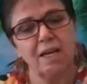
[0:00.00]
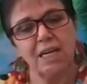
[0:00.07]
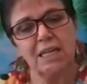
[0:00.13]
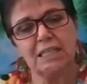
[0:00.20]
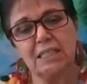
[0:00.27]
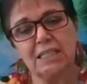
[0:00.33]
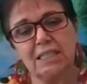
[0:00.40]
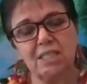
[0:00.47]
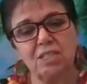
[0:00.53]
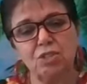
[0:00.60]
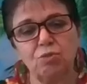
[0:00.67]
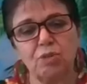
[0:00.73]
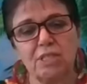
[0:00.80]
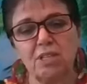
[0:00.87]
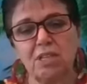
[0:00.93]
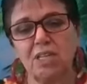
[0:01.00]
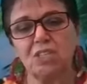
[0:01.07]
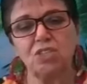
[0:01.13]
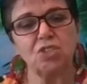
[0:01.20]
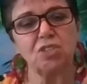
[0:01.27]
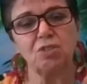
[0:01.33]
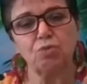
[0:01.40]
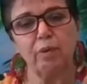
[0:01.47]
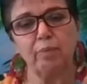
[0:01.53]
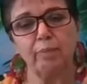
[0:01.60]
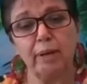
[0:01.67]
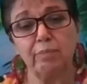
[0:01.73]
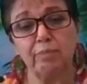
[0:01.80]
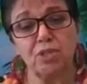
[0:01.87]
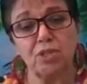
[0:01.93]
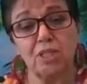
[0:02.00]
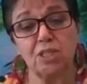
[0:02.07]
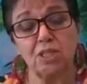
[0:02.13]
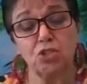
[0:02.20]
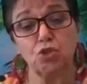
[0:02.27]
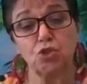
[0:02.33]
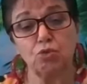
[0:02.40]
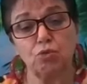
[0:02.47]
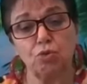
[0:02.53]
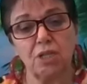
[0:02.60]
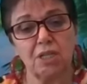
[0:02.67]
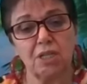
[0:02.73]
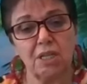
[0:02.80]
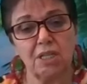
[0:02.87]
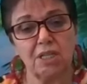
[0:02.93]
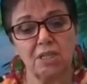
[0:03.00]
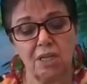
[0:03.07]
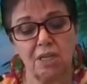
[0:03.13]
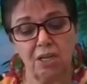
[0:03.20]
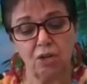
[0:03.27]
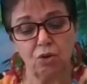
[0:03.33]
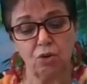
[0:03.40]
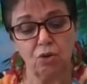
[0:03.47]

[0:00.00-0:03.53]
And it's interesting. I just remembered the story that I